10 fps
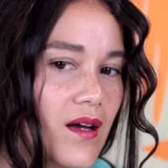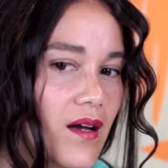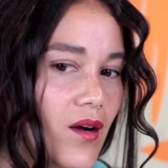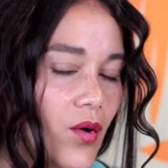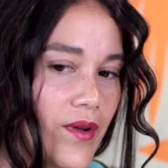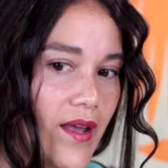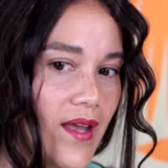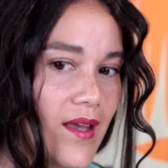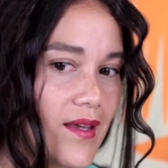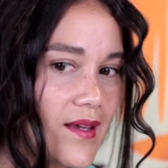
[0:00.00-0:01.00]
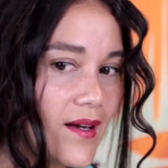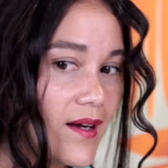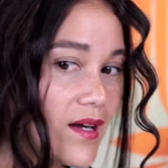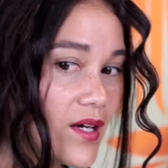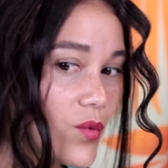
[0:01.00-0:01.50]
Okay,
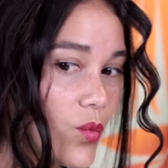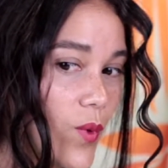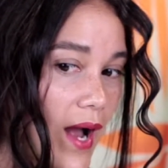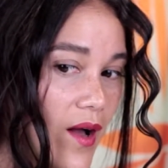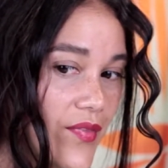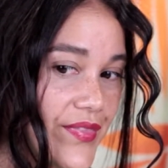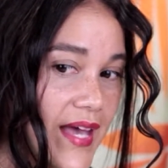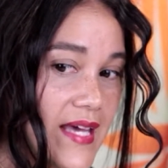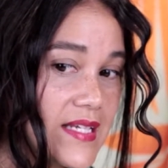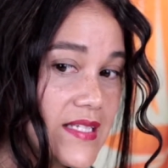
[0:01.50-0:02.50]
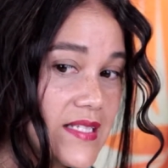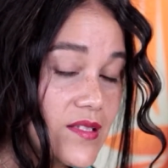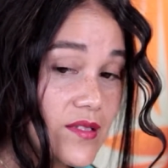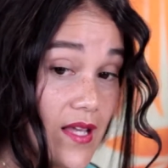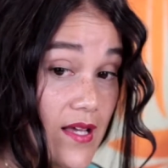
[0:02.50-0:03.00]
wow, that is
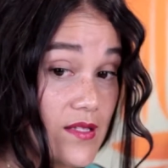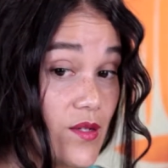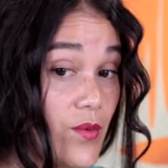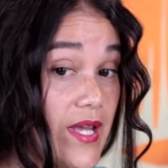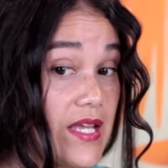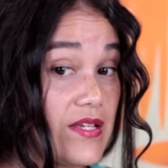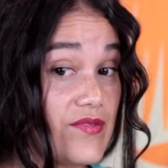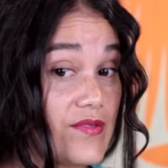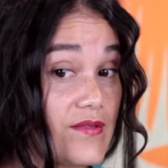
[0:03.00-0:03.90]
a wave.